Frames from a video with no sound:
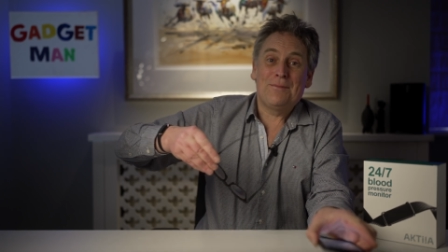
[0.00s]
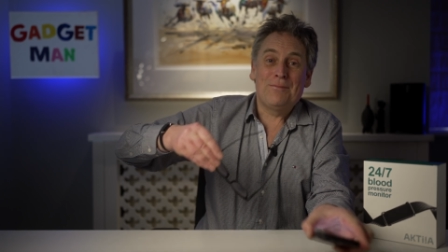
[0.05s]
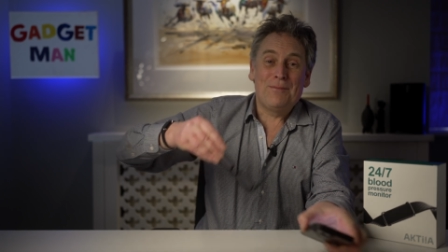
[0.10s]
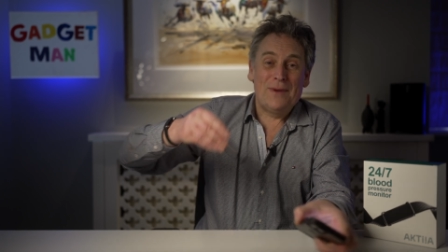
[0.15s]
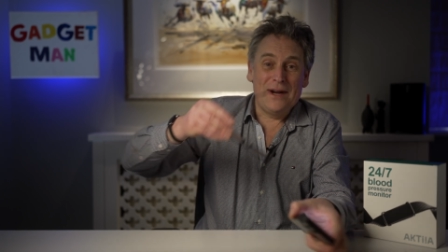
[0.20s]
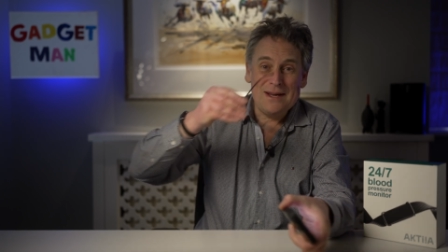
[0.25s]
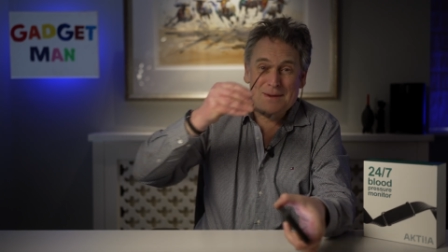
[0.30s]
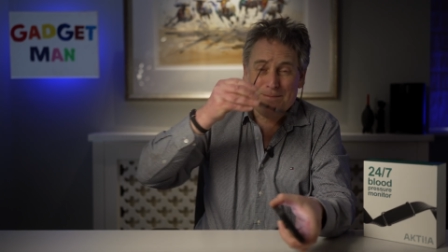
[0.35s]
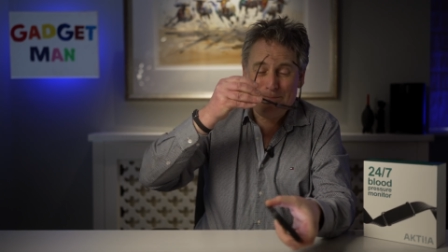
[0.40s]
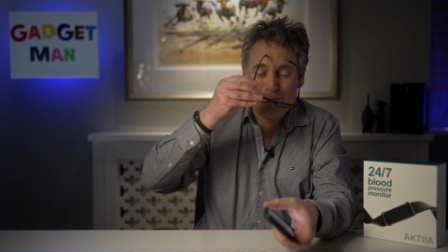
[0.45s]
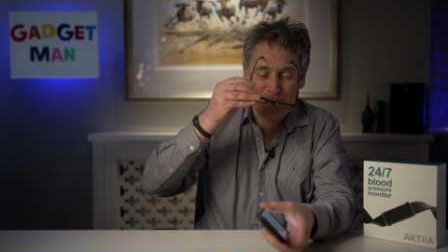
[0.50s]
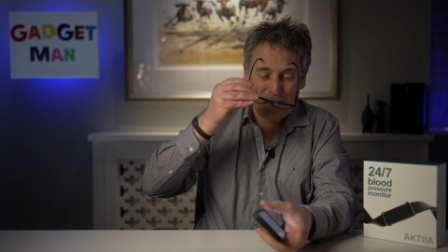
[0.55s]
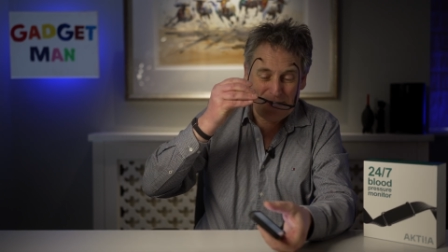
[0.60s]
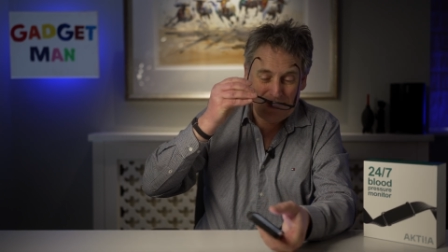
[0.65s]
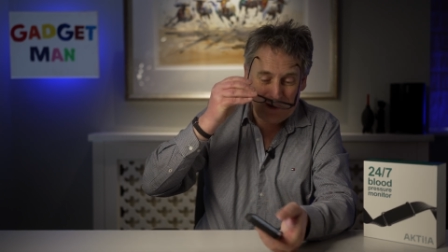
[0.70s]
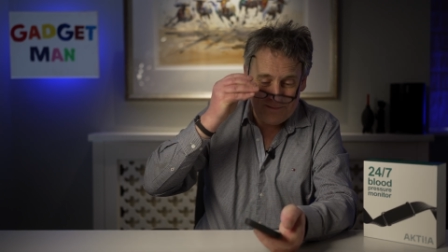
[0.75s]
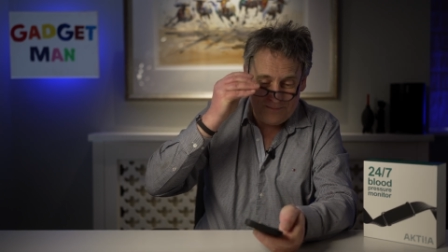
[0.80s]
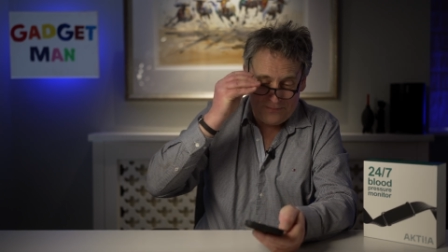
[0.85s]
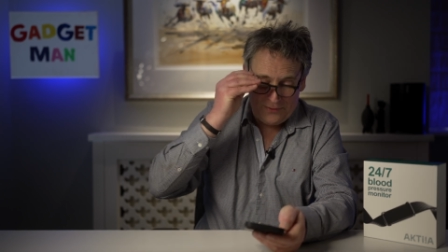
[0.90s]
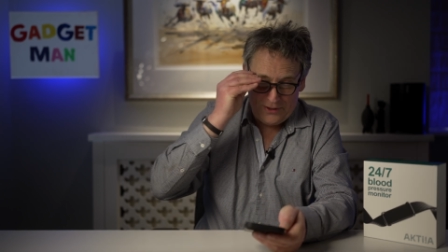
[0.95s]
my
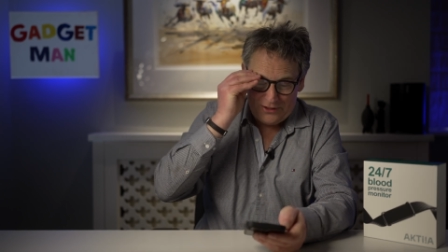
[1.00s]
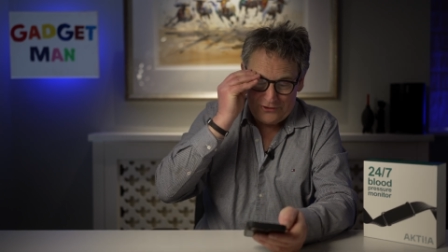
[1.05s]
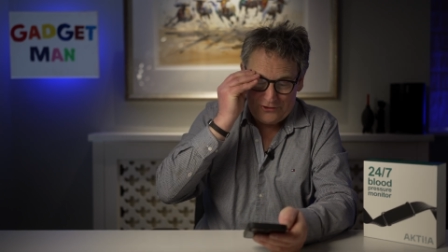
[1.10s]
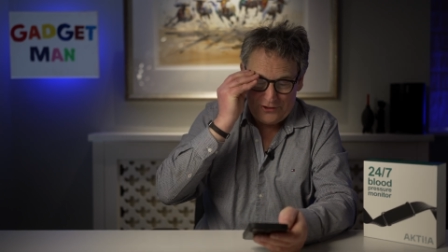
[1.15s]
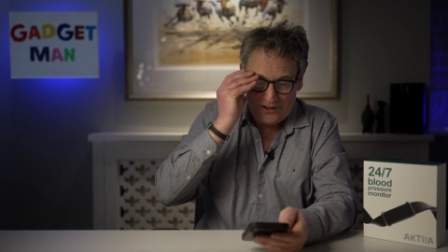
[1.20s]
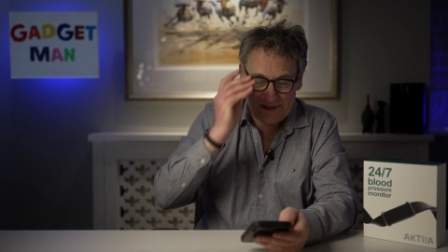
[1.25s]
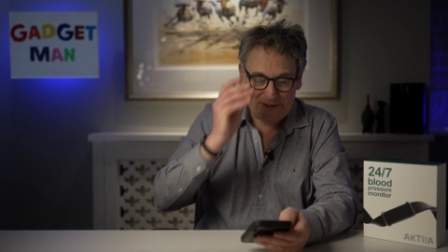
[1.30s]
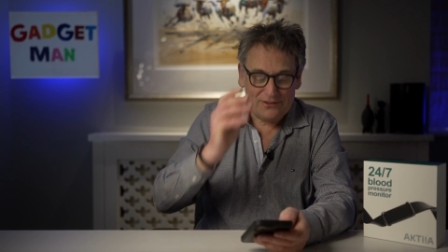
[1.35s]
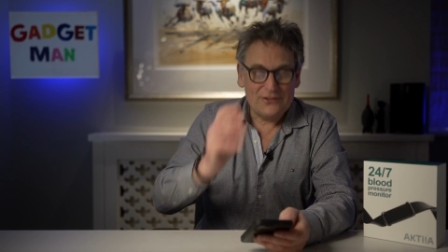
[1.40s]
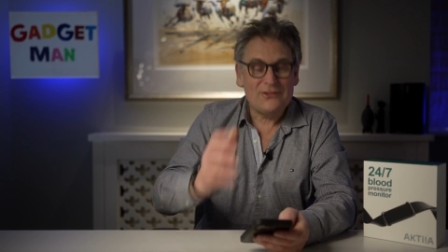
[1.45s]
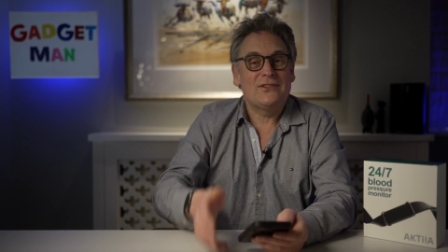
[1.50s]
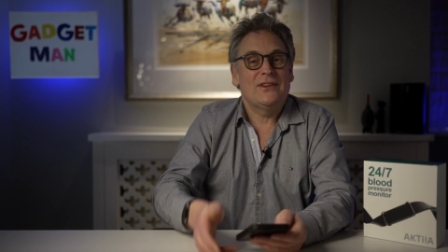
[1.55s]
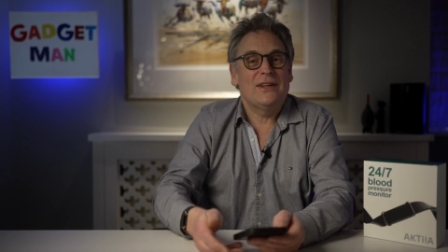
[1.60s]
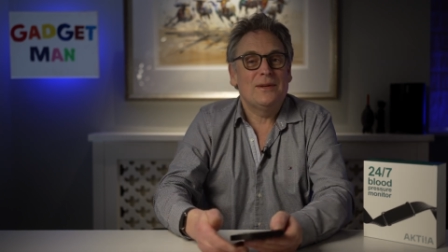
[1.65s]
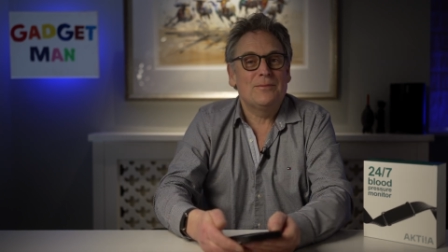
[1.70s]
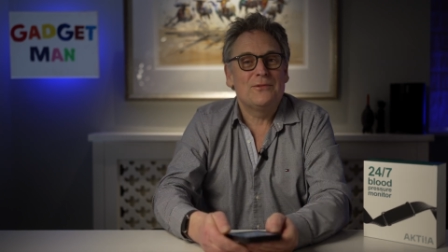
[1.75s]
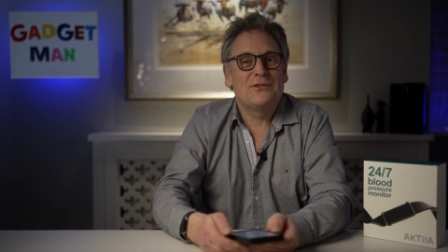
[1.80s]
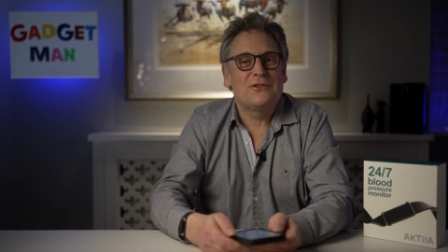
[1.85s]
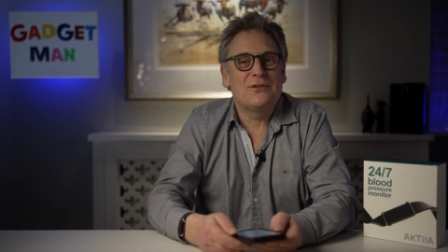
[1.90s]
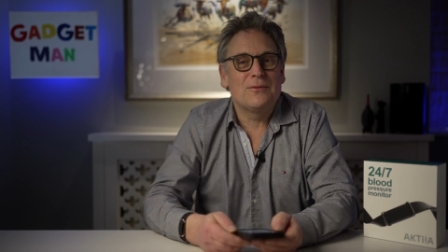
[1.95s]
blood pressure
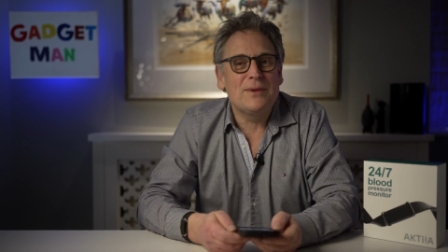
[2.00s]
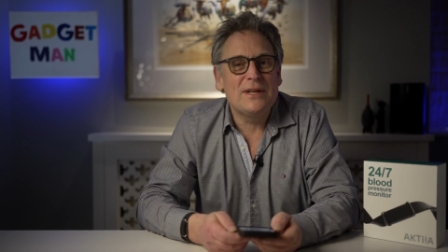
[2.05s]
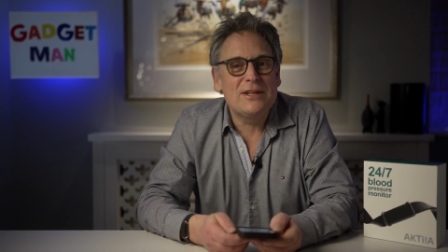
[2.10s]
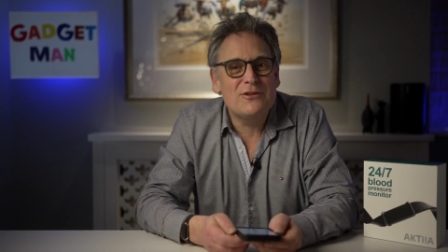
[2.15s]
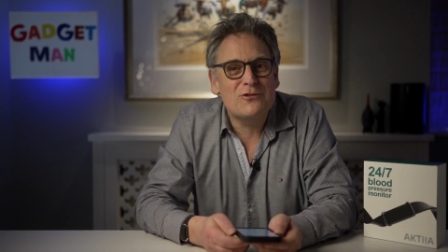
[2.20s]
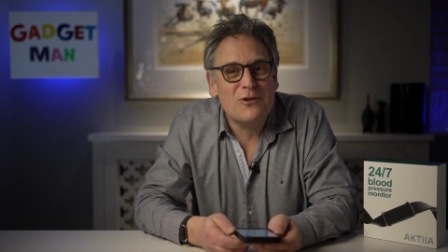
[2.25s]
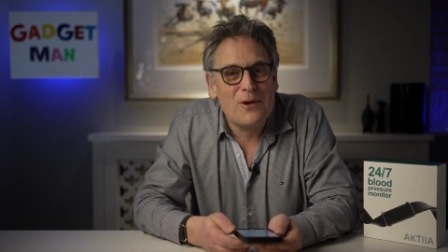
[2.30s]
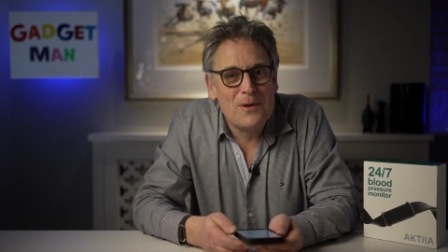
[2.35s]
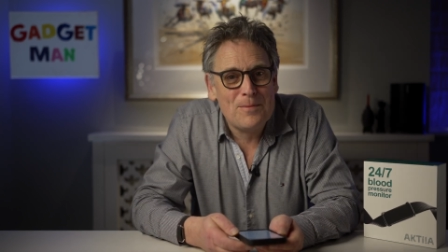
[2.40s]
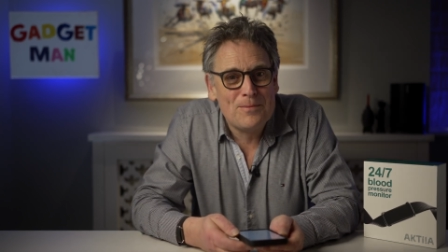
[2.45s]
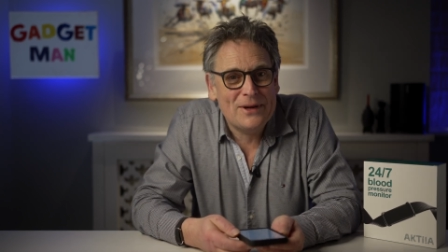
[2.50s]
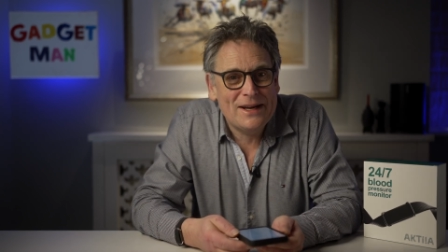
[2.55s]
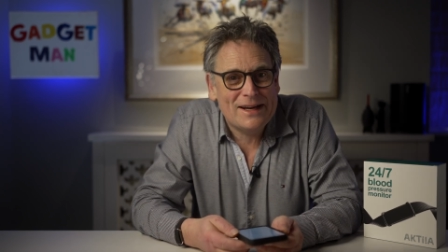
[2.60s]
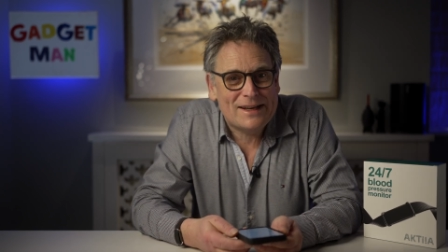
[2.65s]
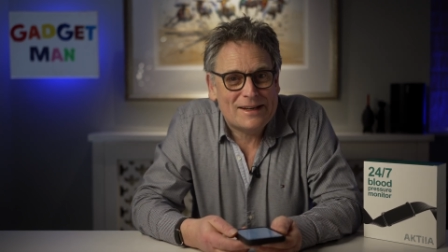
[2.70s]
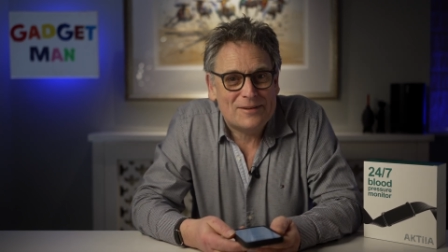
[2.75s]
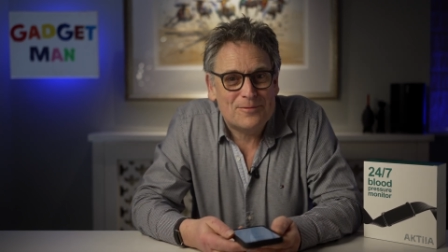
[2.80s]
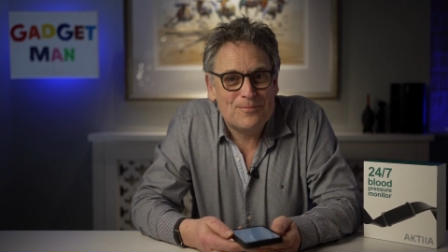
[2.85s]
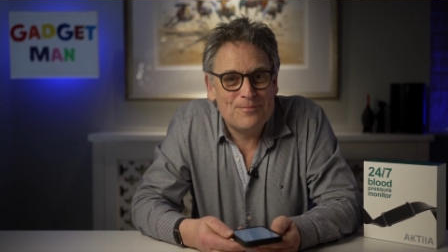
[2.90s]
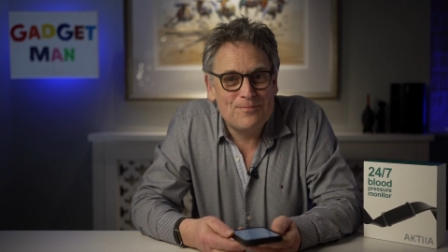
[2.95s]
seems to be dropping.